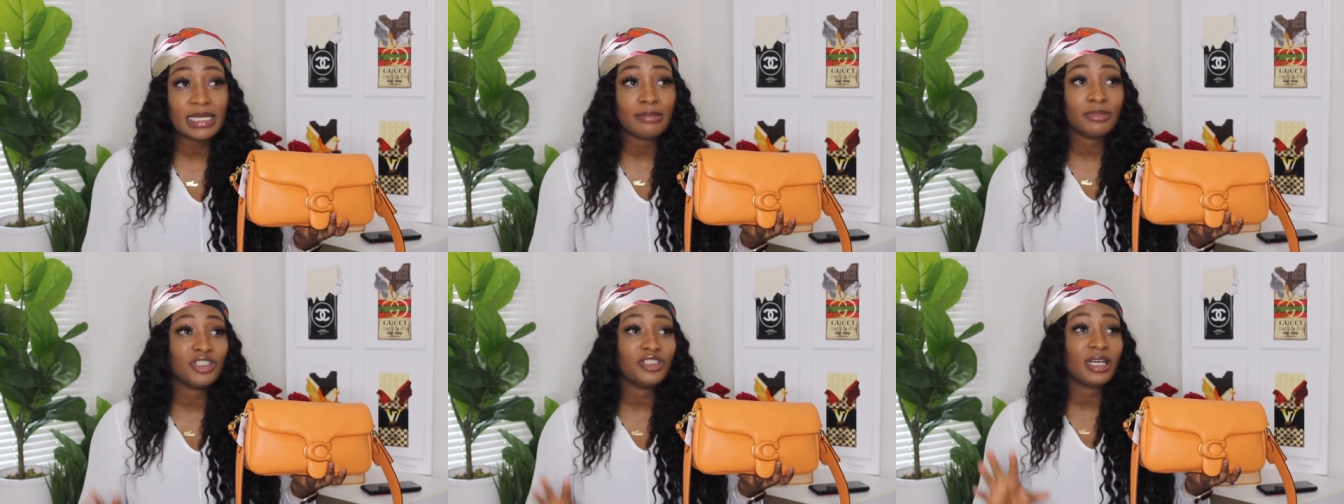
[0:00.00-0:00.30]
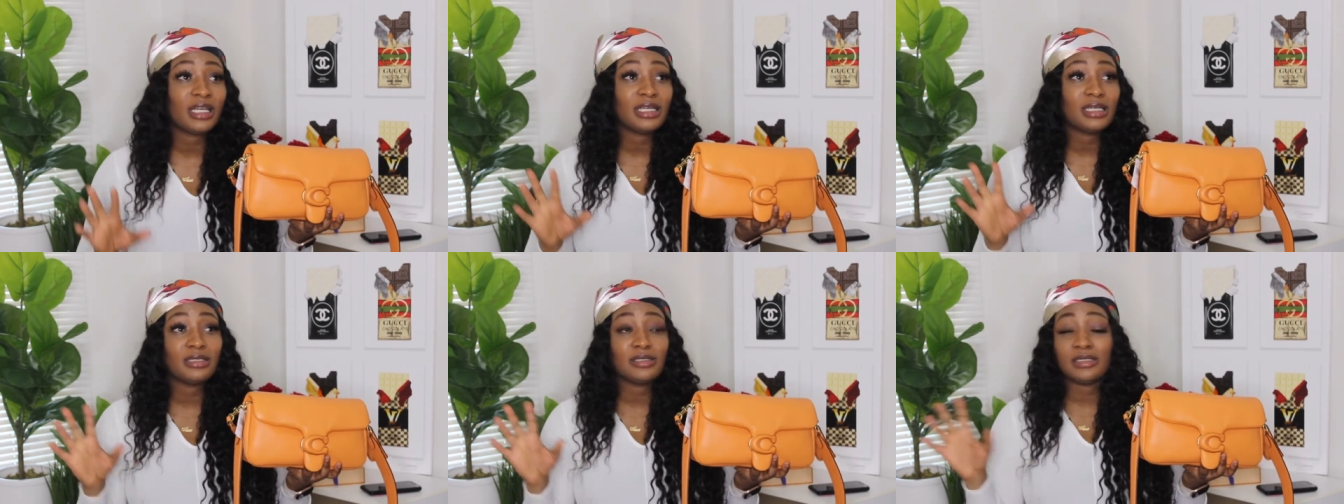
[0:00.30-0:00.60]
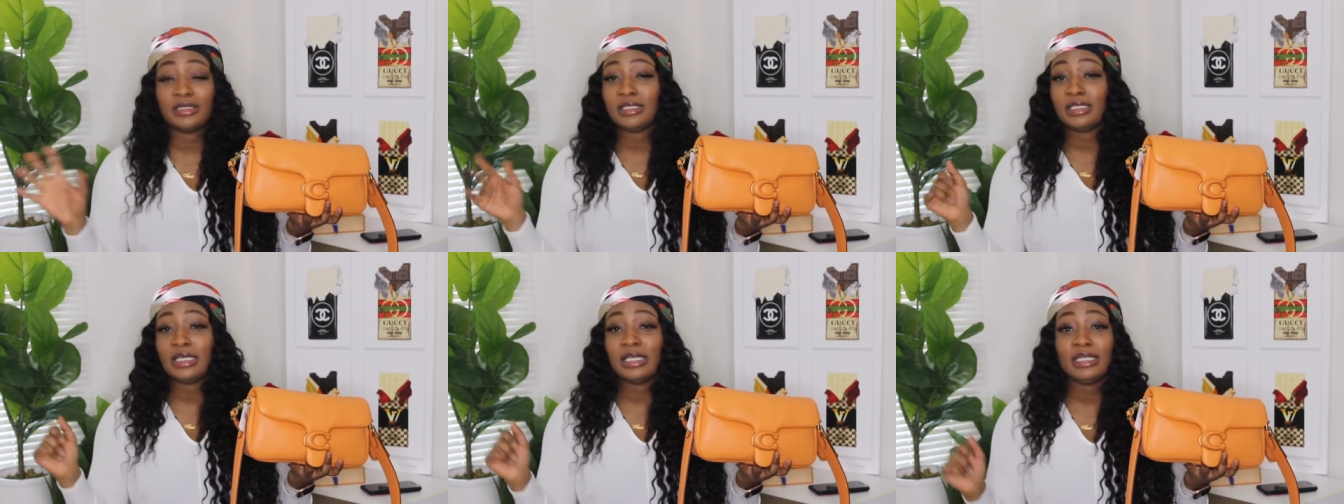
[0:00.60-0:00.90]
I'm trying to
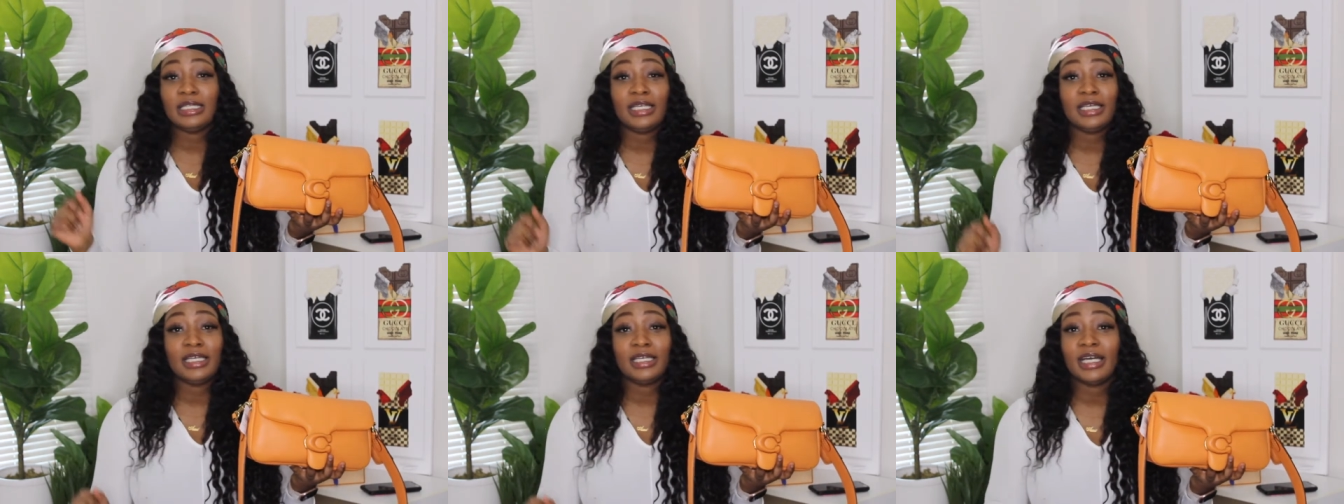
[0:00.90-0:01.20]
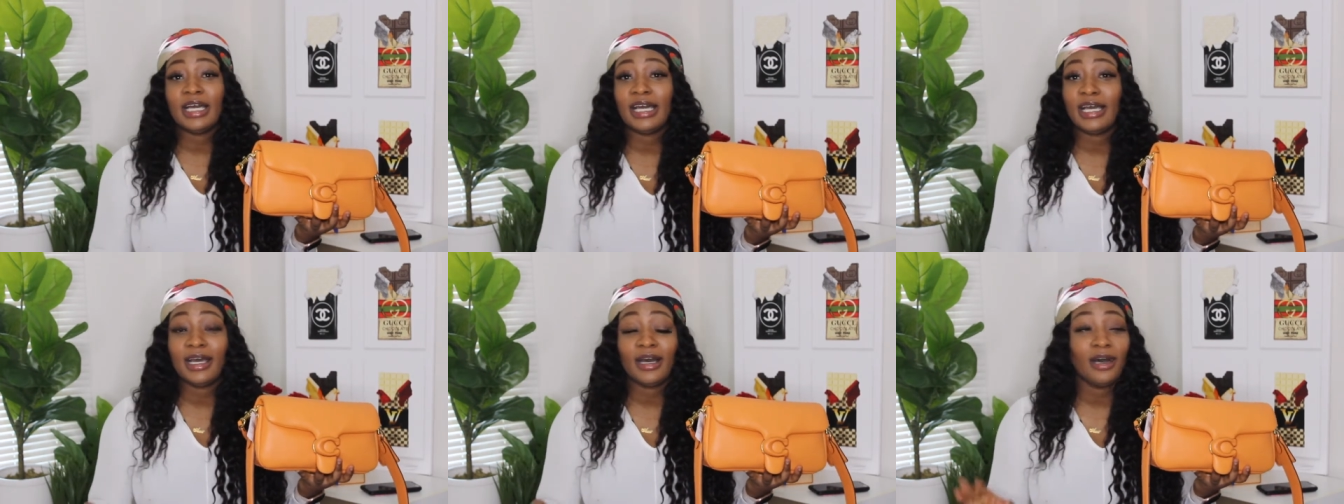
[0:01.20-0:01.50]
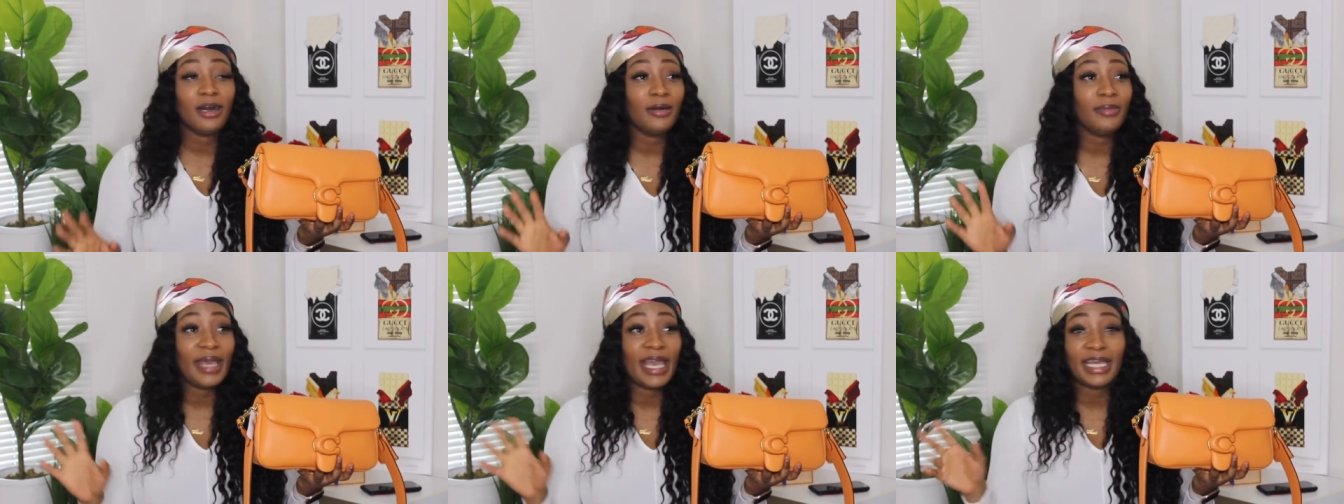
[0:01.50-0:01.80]
see Nia,
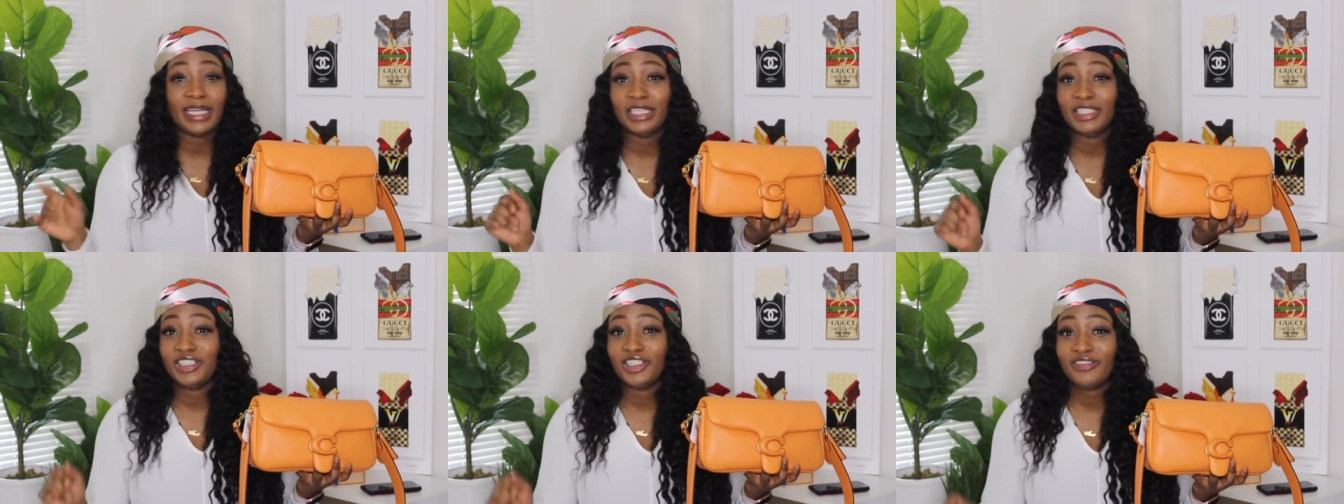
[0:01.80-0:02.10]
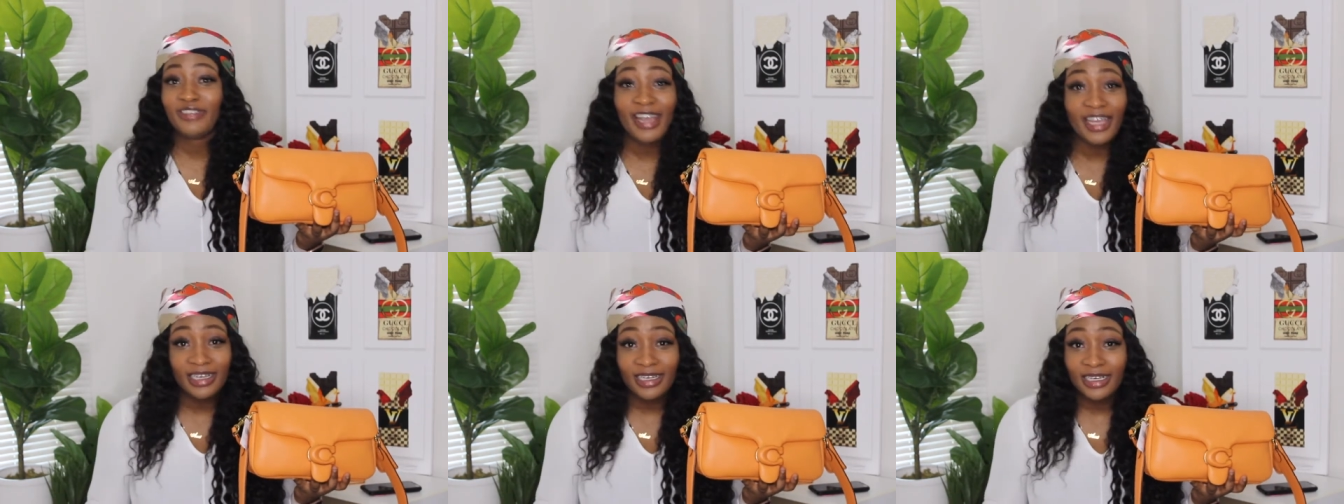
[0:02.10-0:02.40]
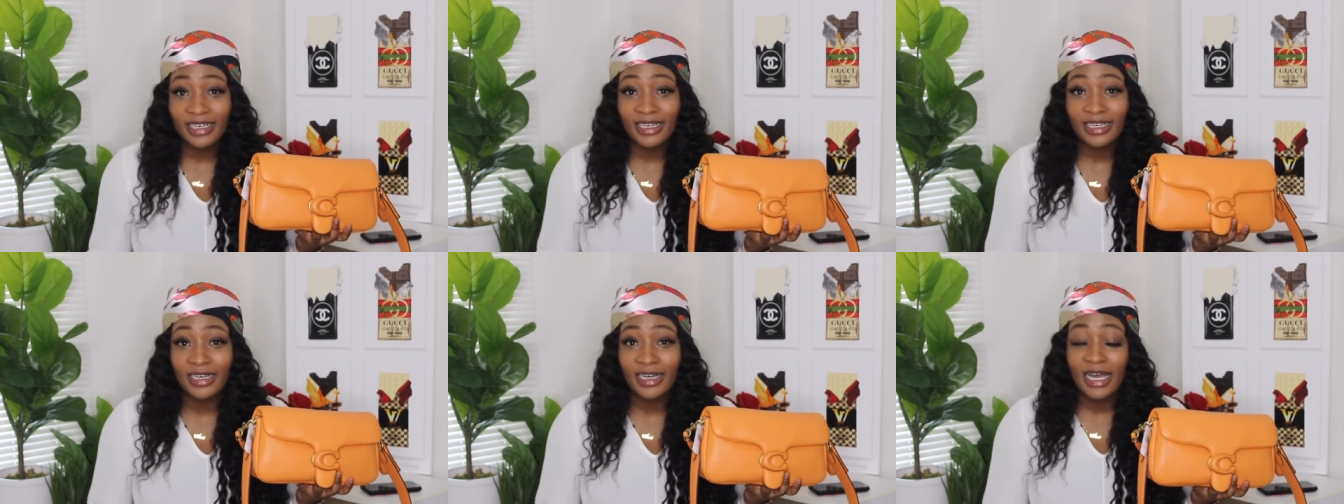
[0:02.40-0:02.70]
um, Annie
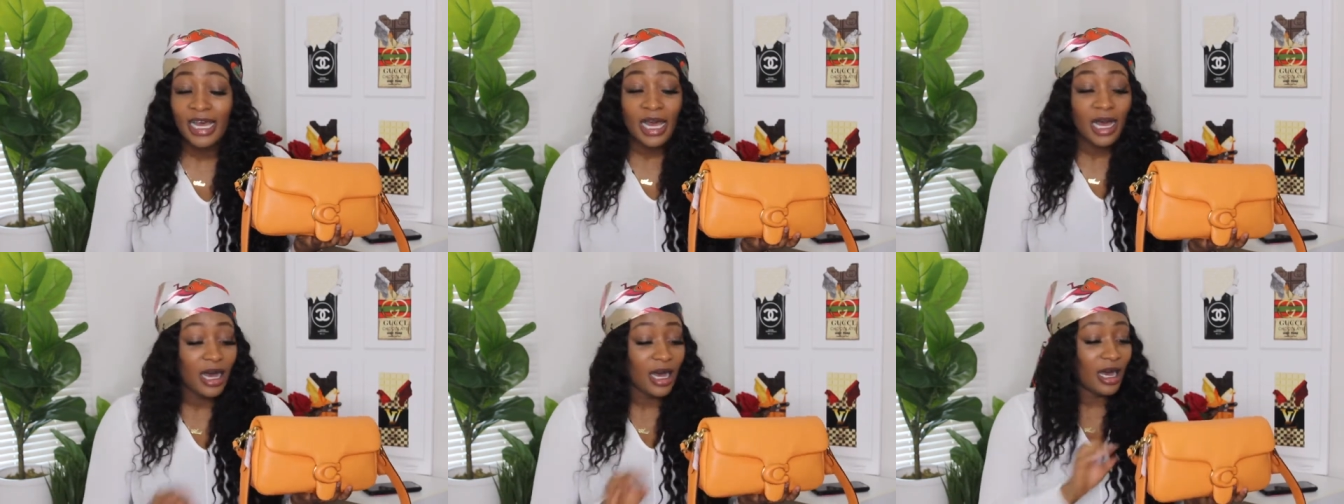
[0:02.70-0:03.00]
Treya,